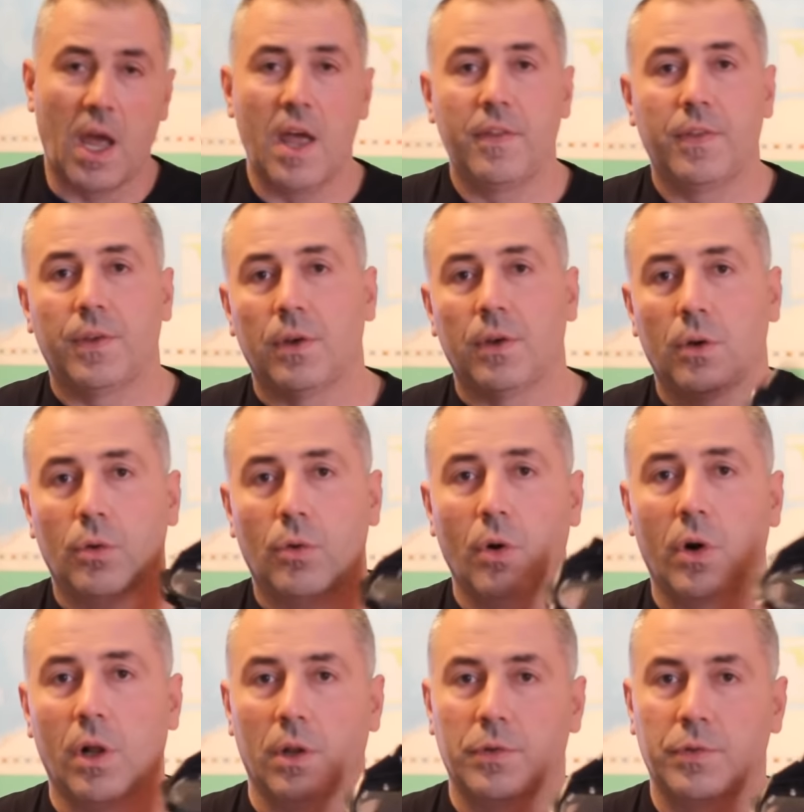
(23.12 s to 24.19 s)
and
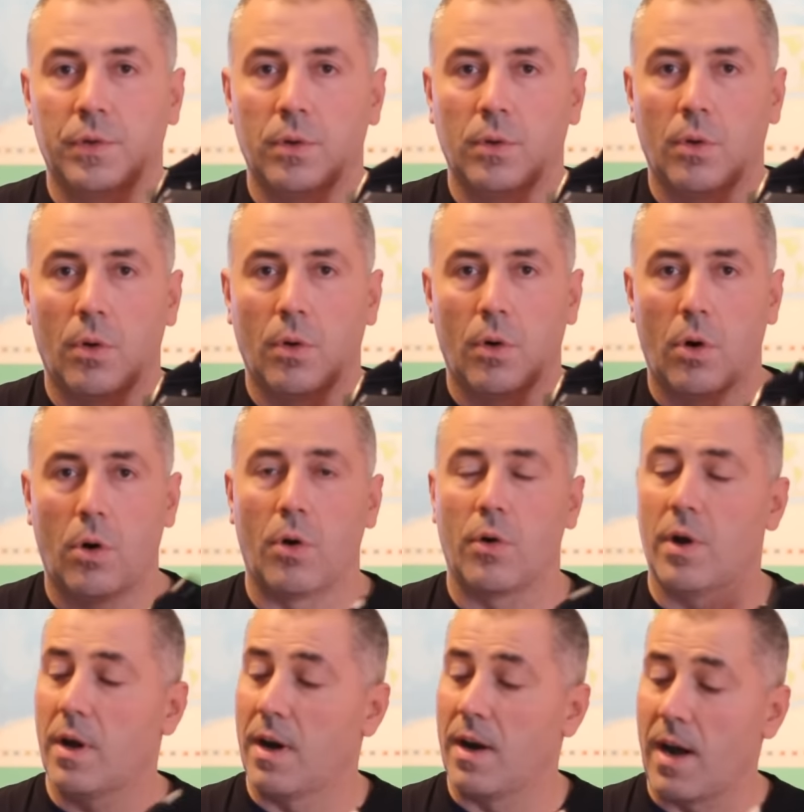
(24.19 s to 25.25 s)
goggles,
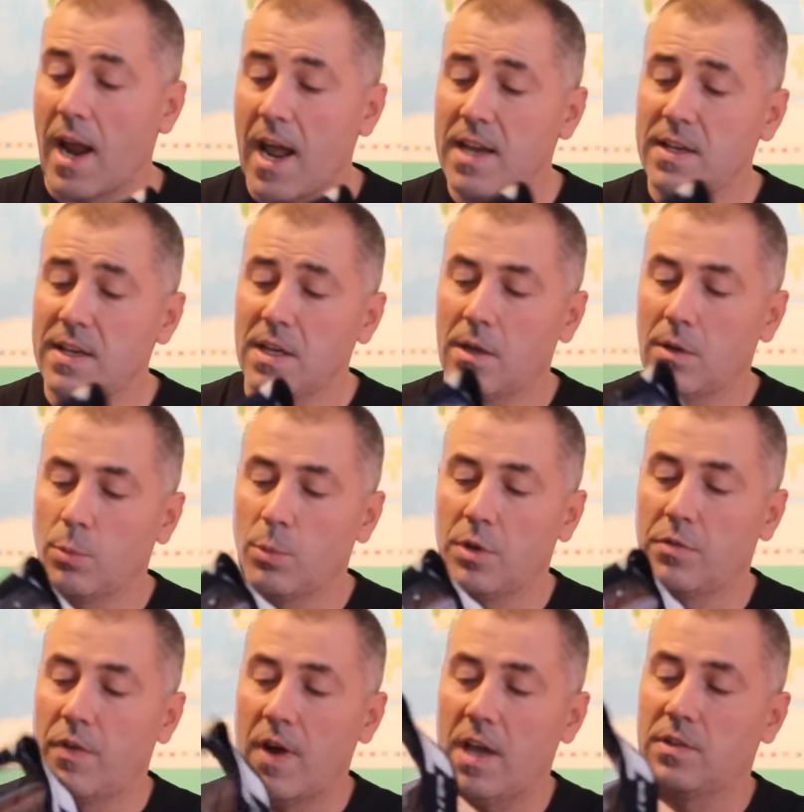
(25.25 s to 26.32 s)
or riding
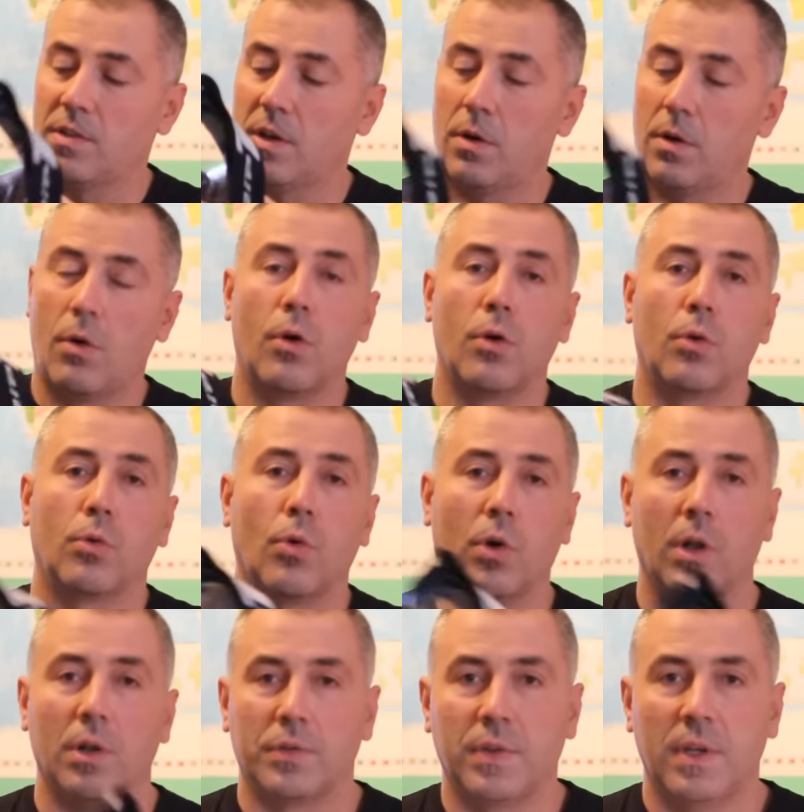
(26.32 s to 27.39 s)
with visor or
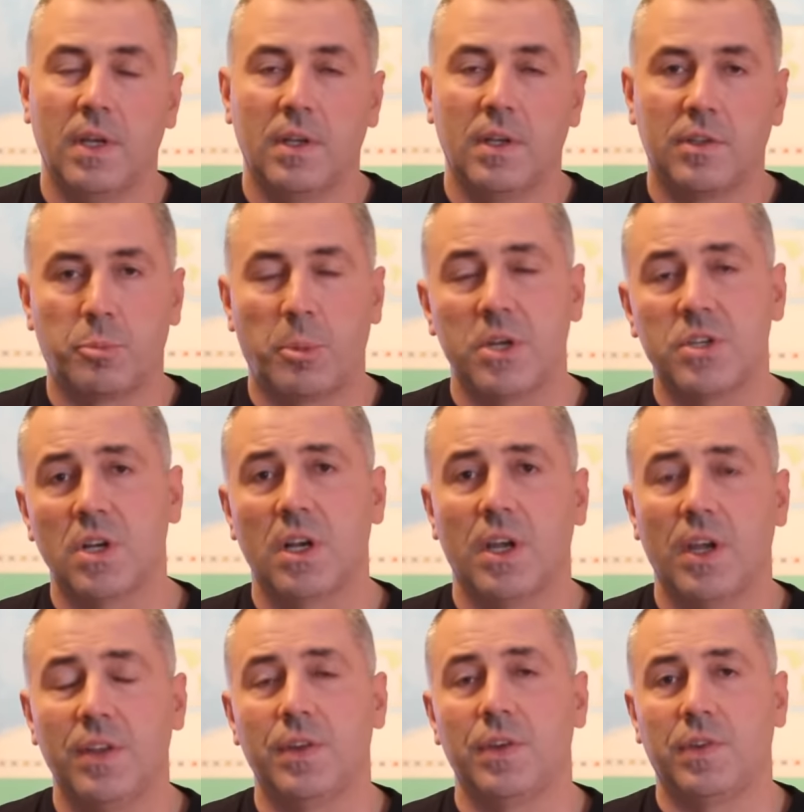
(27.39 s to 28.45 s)
goggles,
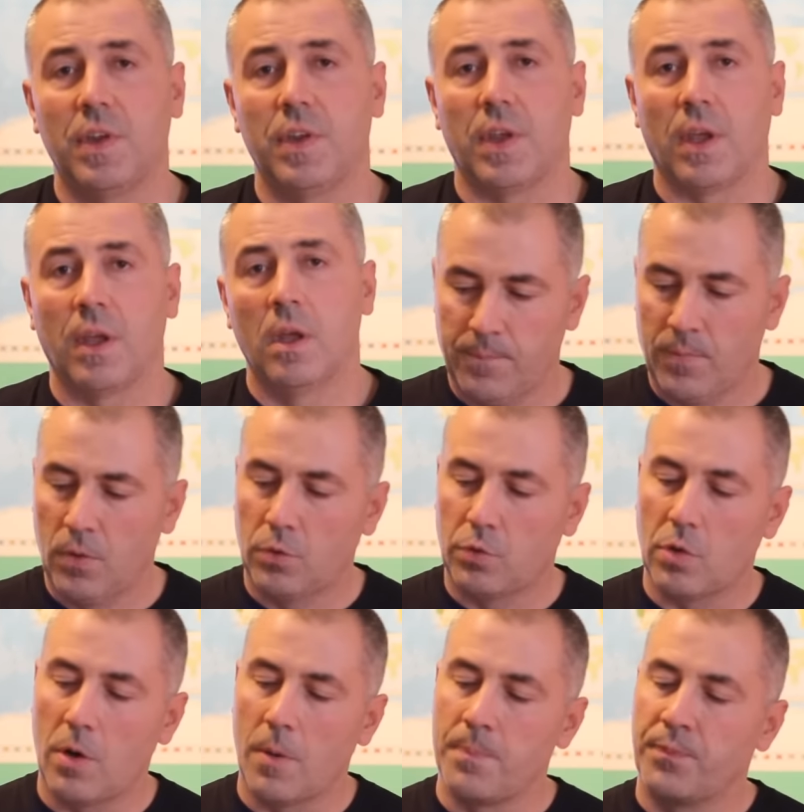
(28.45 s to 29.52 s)
especially in the city.
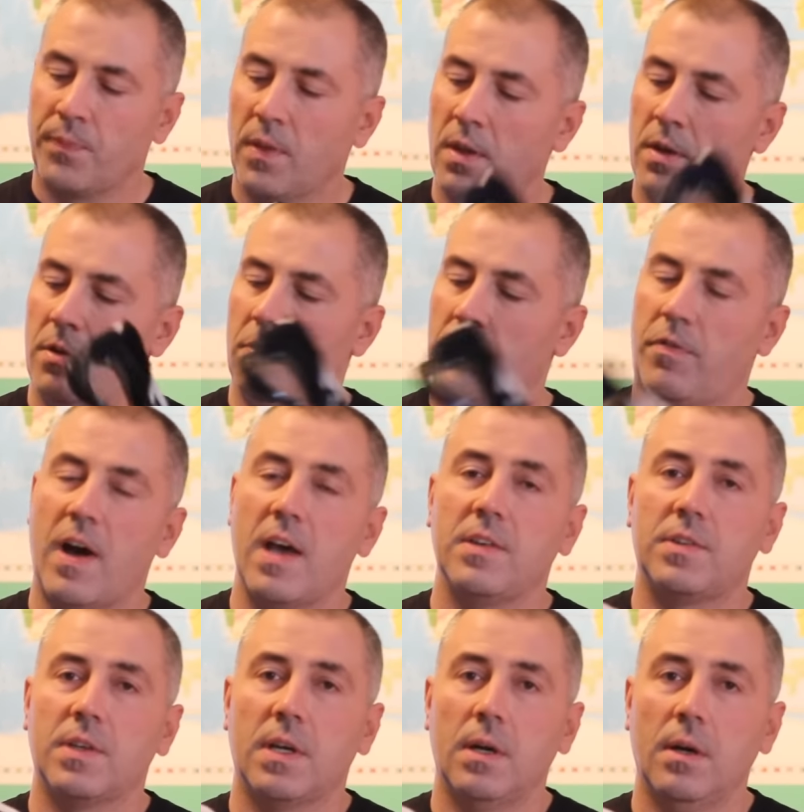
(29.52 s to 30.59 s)
So,
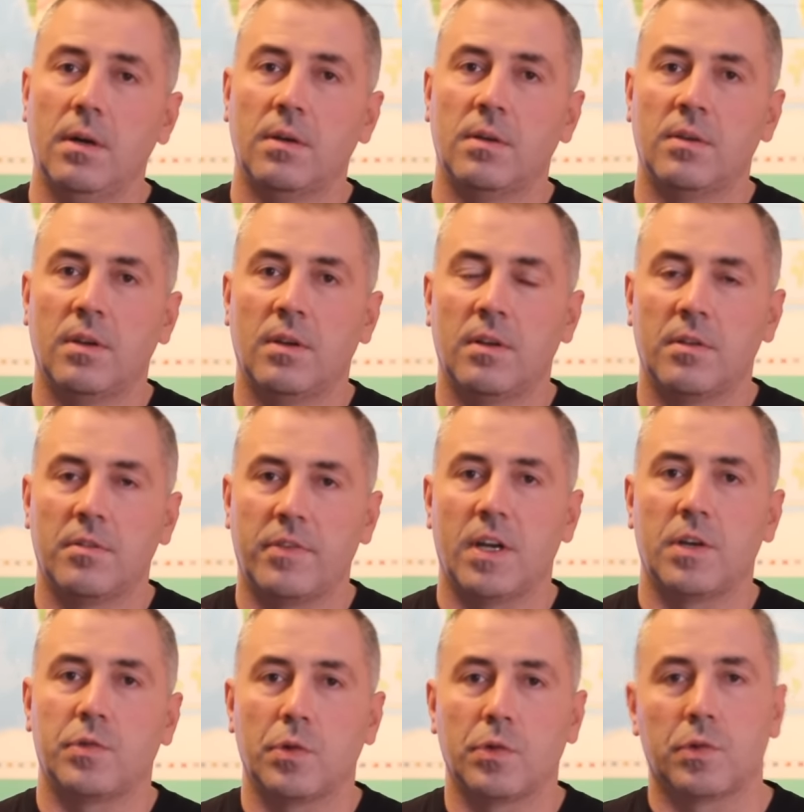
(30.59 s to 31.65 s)
visor
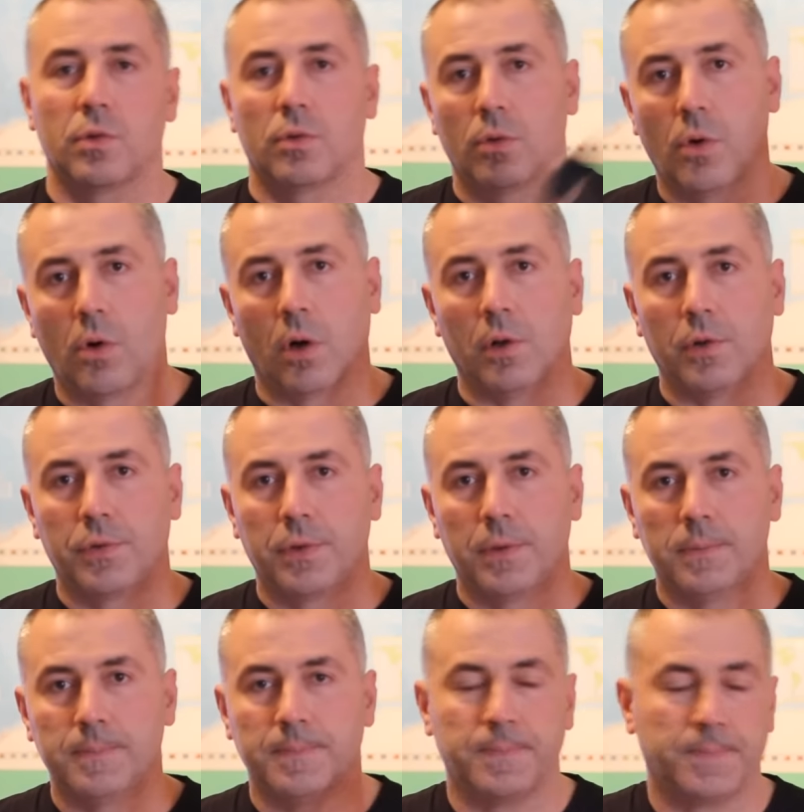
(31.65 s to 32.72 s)
versus goggles.